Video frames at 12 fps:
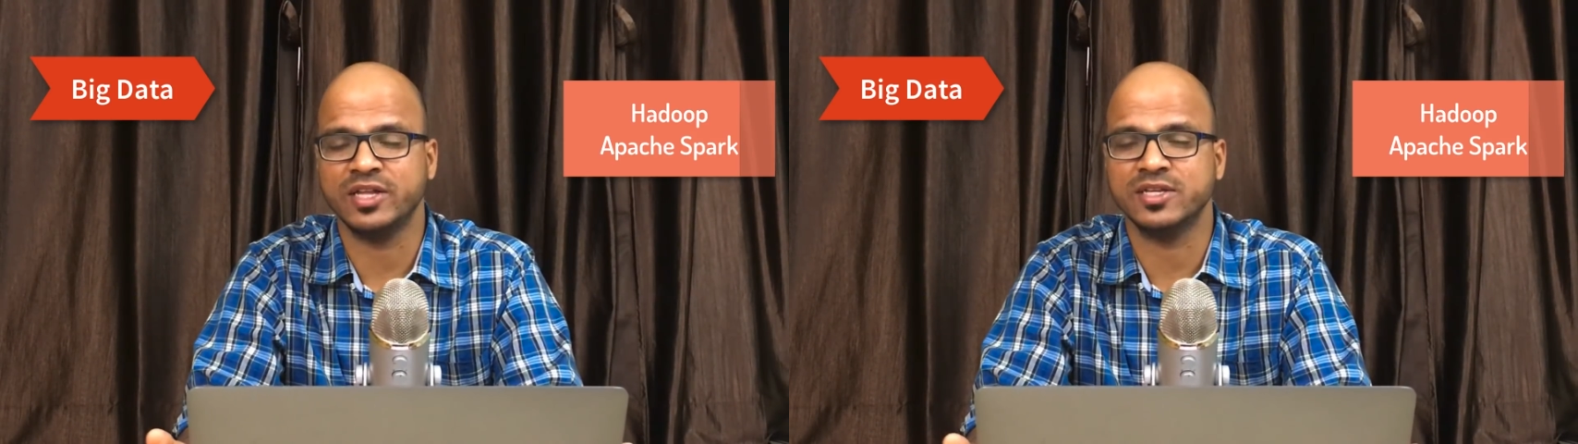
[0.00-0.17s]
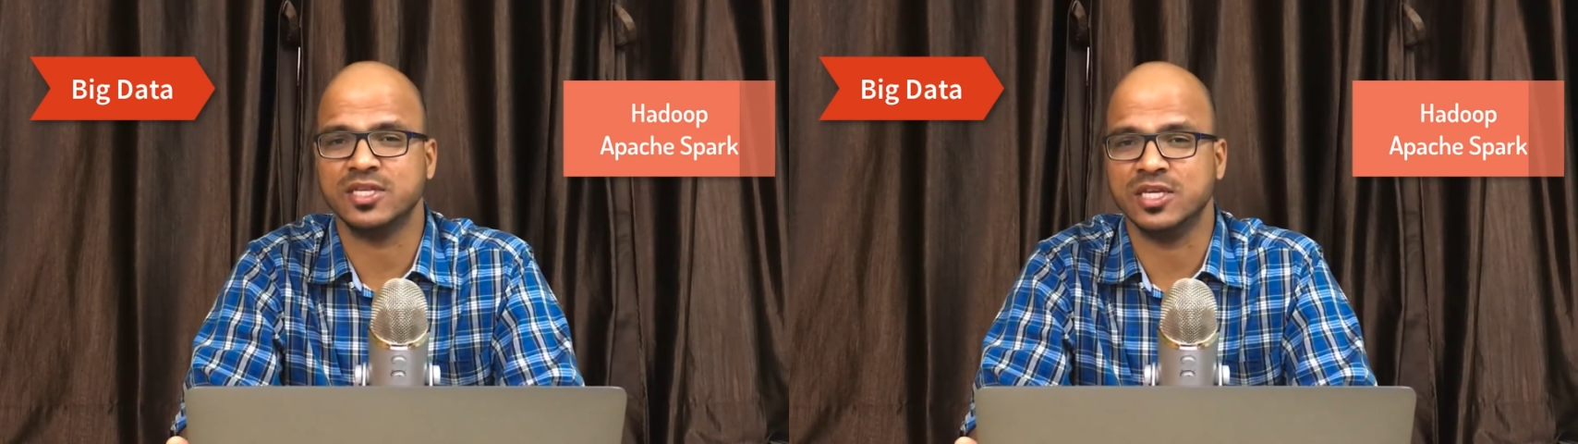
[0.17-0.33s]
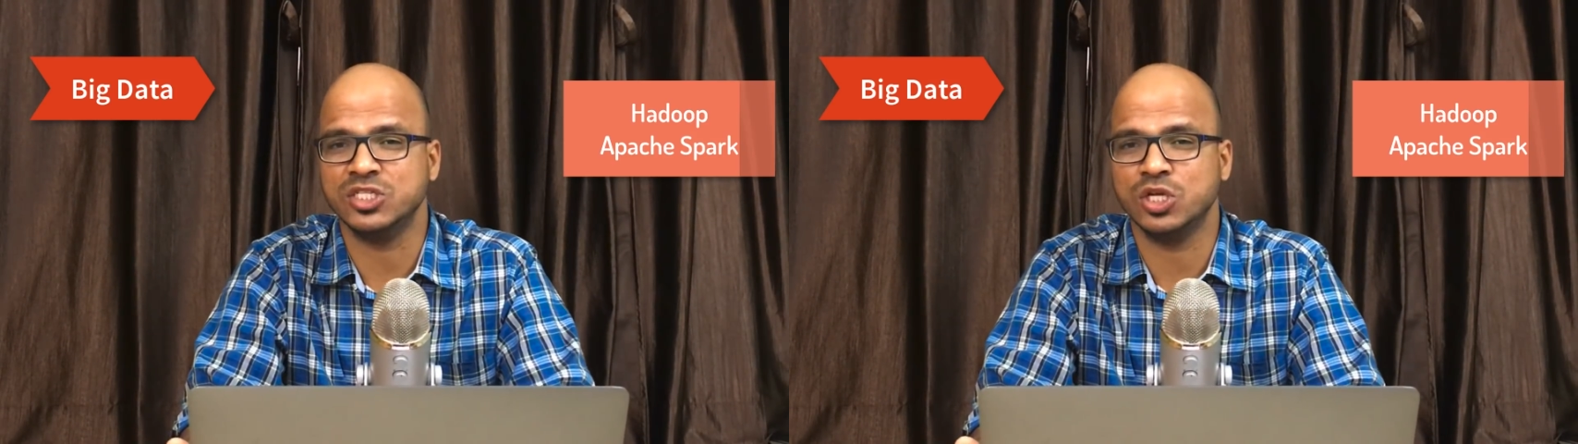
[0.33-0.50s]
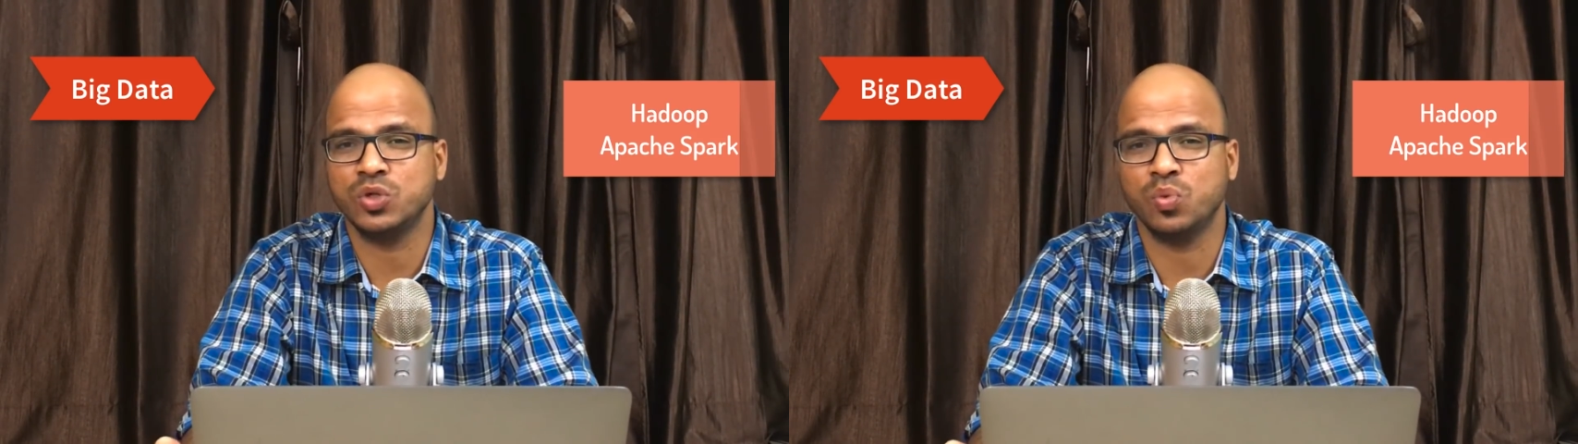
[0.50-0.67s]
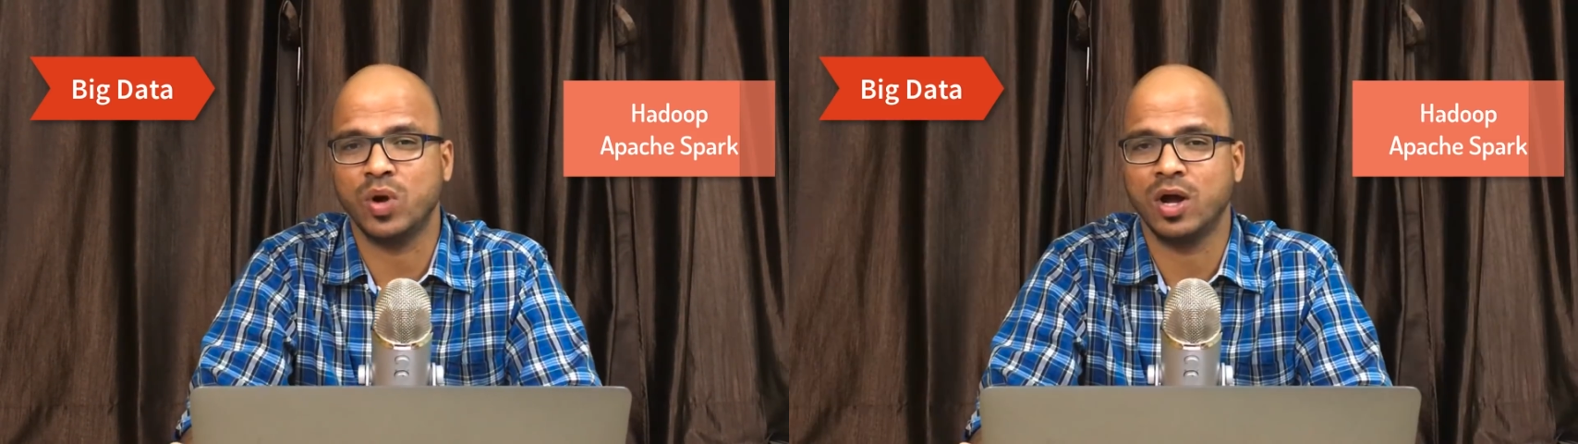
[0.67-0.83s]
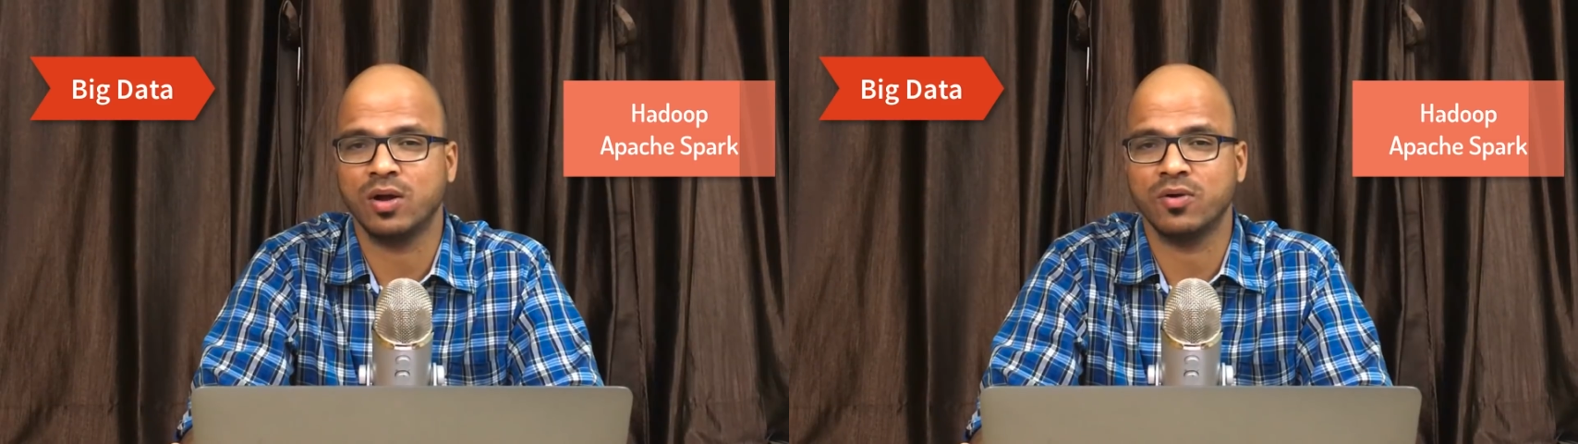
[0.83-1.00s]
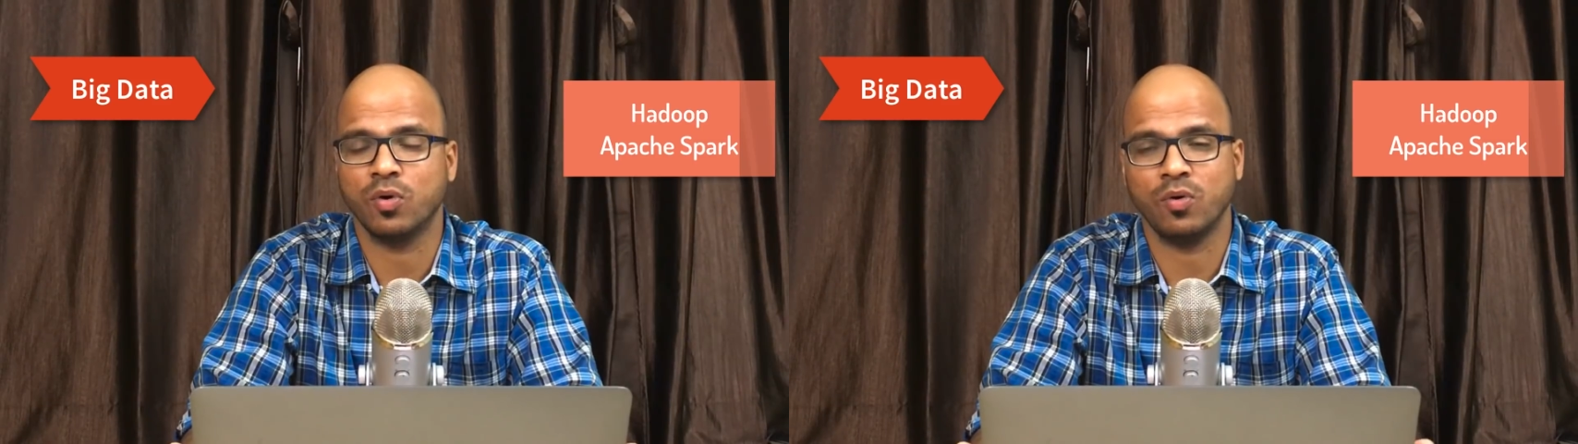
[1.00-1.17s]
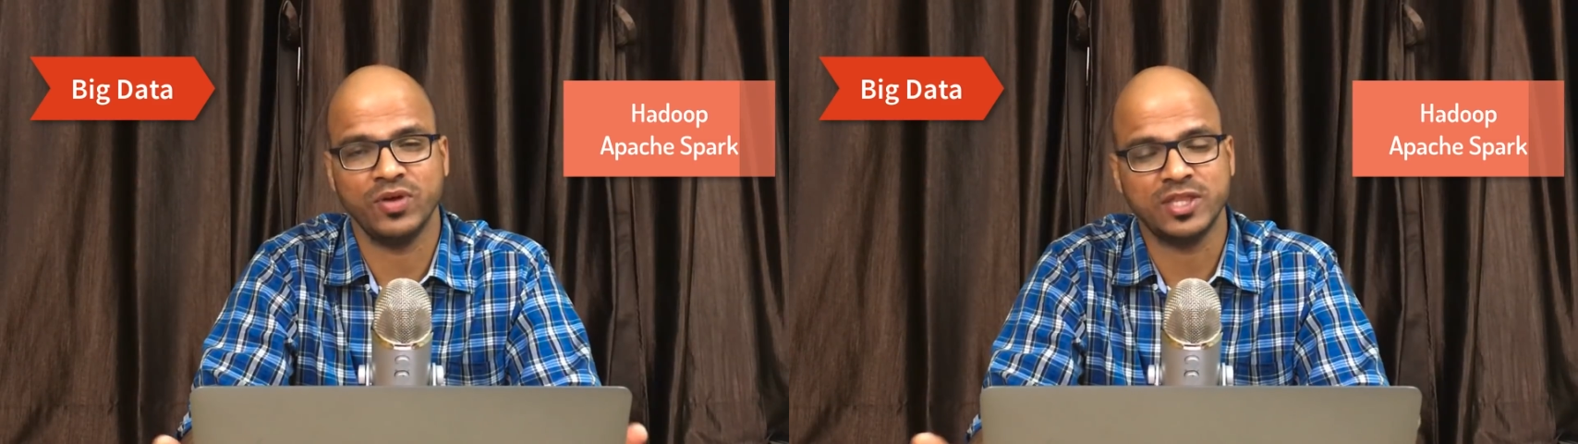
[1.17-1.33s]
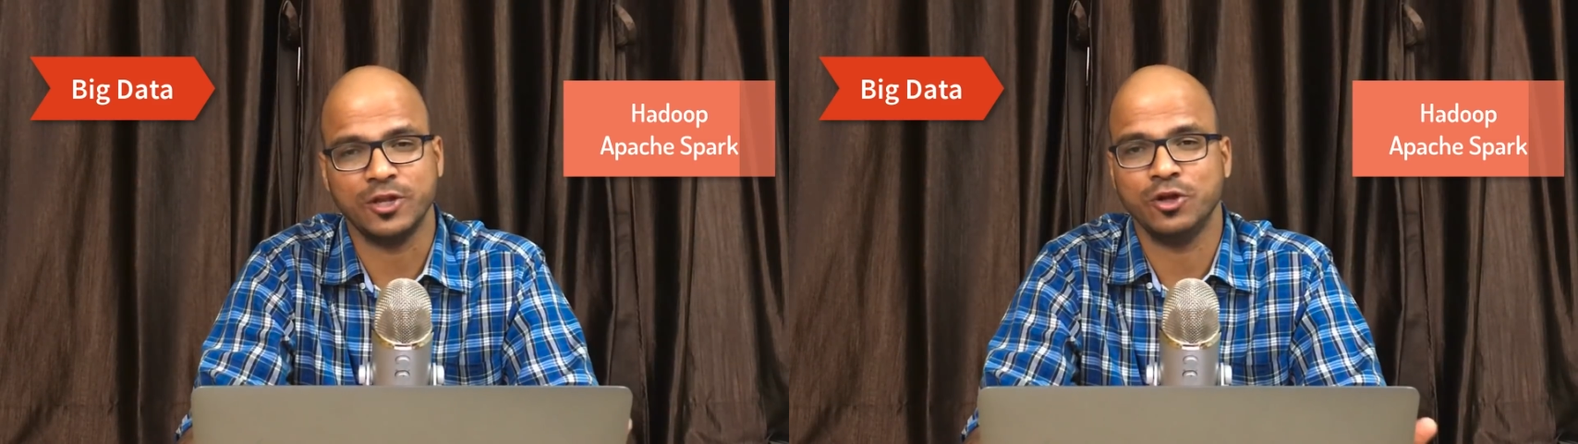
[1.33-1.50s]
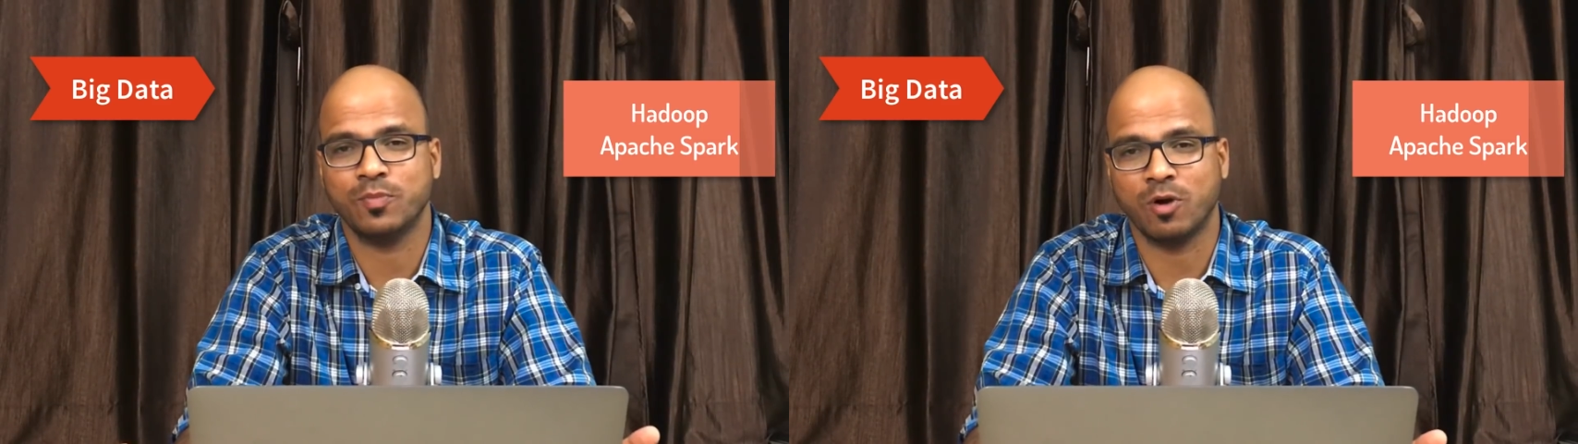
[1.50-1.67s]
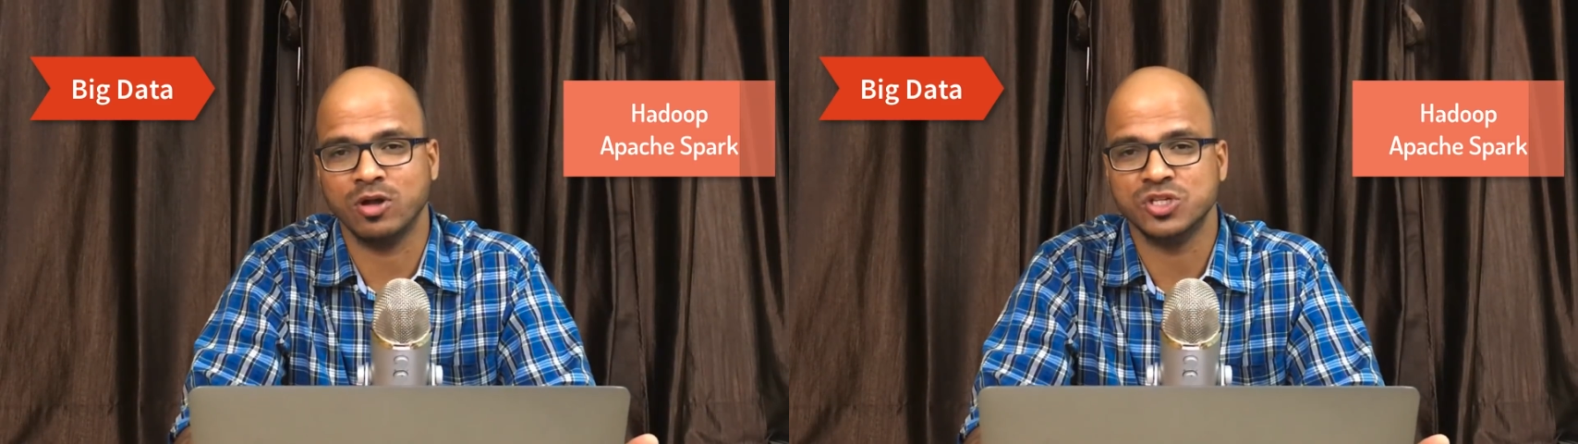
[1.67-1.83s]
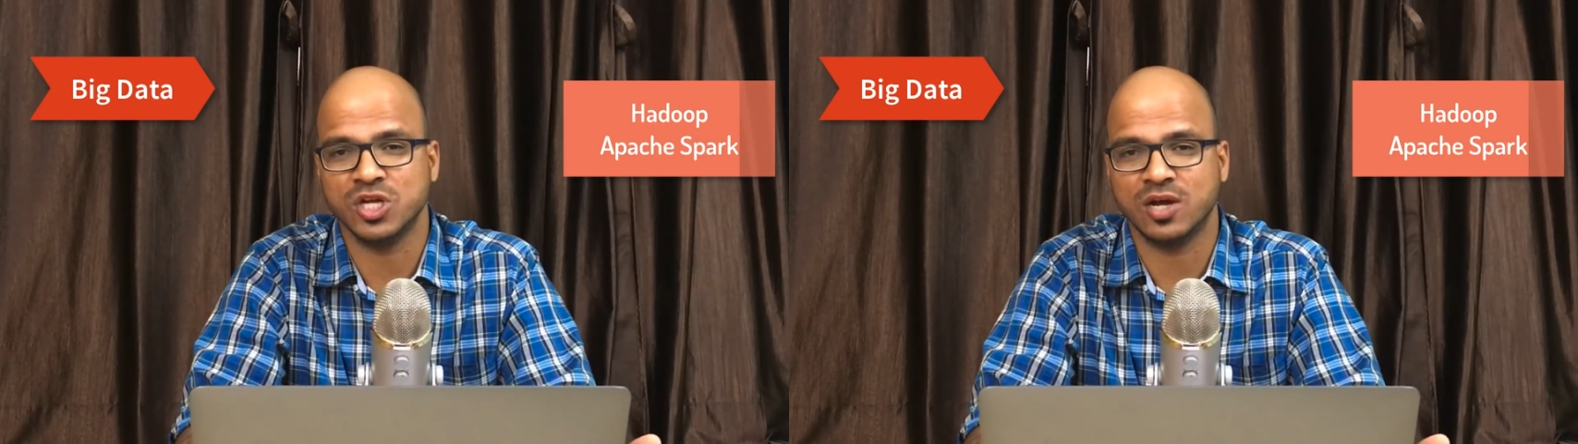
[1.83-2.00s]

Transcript: it is easier to work with Hadoop on